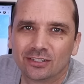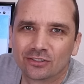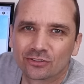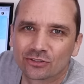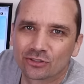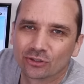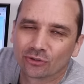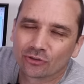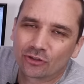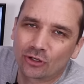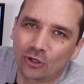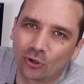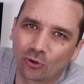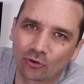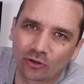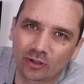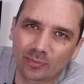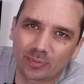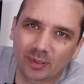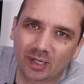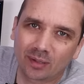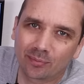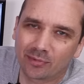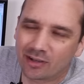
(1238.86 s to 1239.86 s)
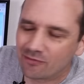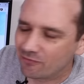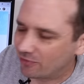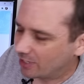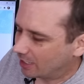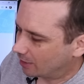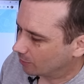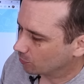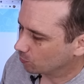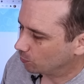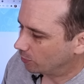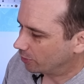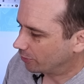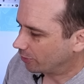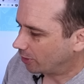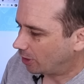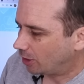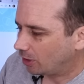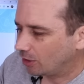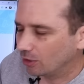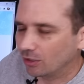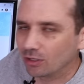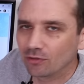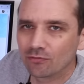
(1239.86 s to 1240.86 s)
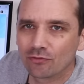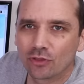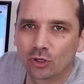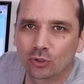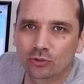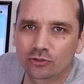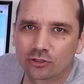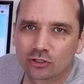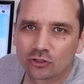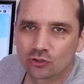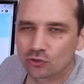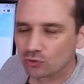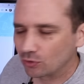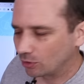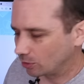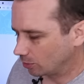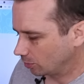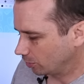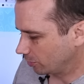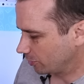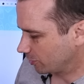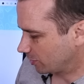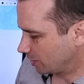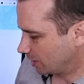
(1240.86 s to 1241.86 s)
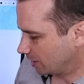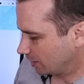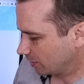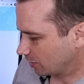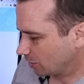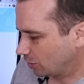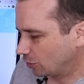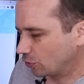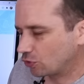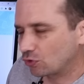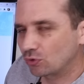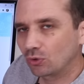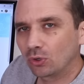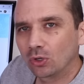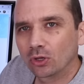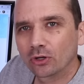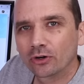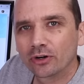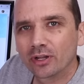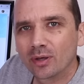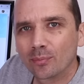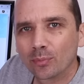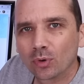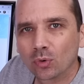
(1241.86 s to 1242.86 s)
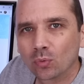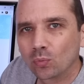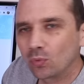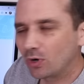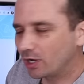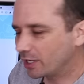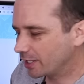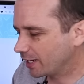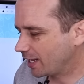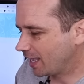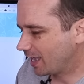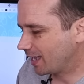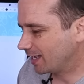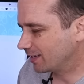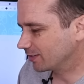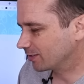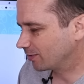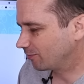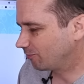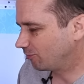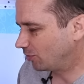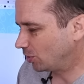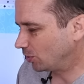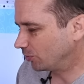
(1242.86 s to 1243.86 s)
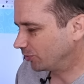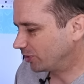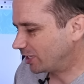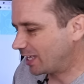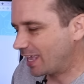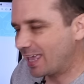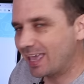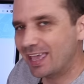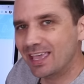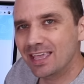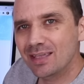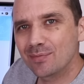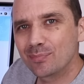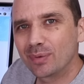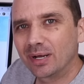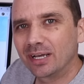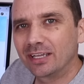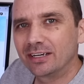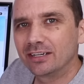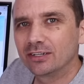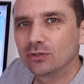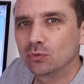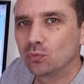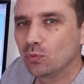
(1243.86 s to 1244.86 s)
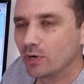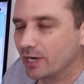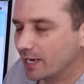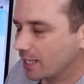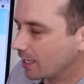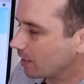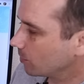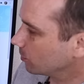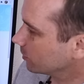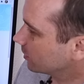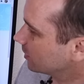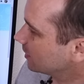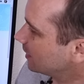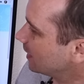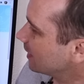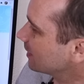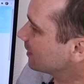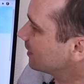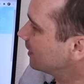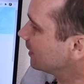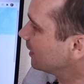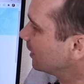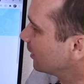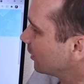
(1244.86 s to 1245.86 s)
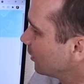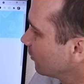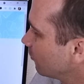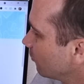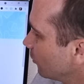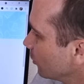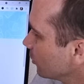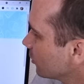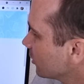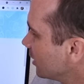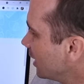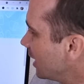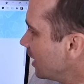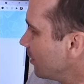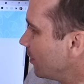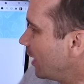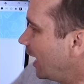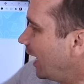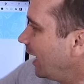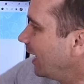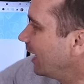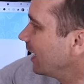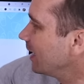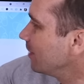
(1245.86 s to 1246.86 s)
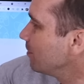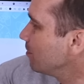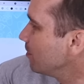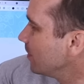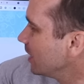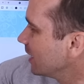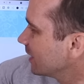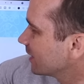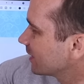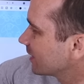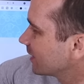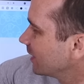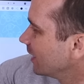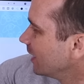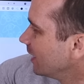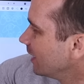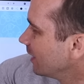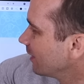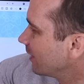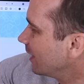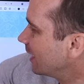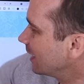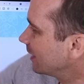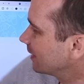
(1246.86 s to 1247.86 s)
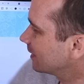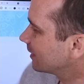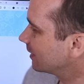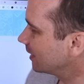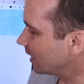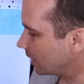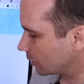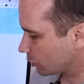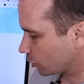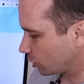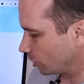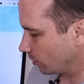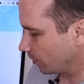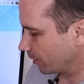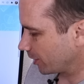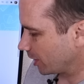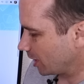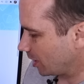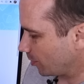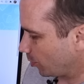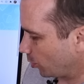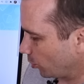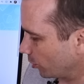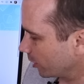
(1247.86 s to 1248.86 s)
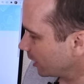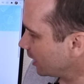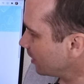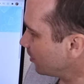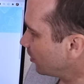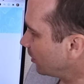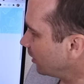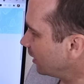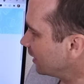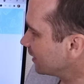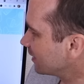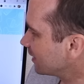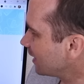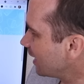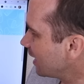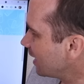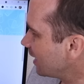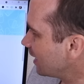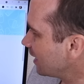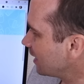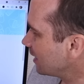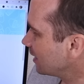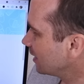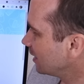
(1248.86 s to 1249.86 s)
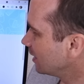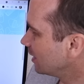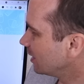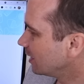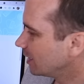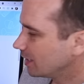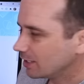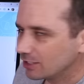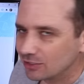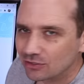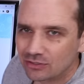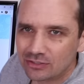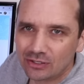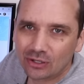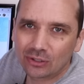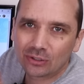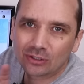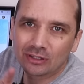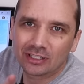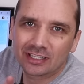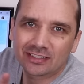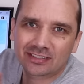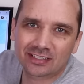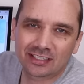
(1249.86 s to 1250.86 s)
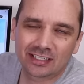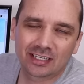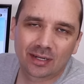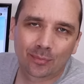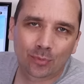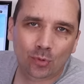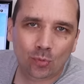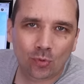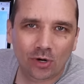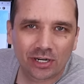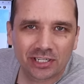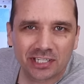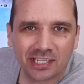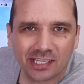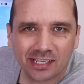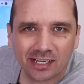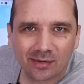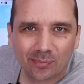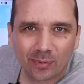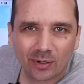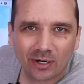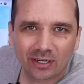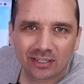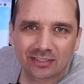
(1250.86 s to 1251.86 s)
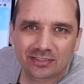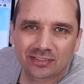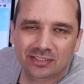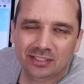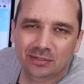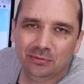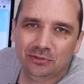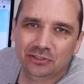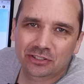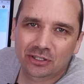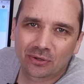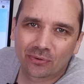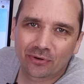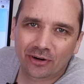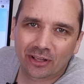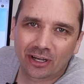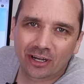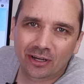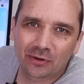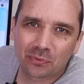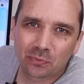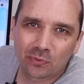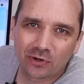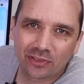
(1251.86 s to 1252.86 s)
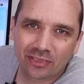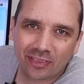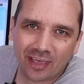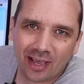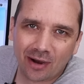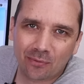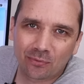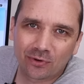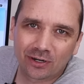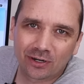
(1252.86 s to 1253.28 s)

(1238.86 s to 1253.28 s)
So the only problem I found with all of those controllers is controller number one has a faulty A button. When I was testing it the first time, I missed that it's not showing up when I press A. So let's get number one taken apart and see what's going on with that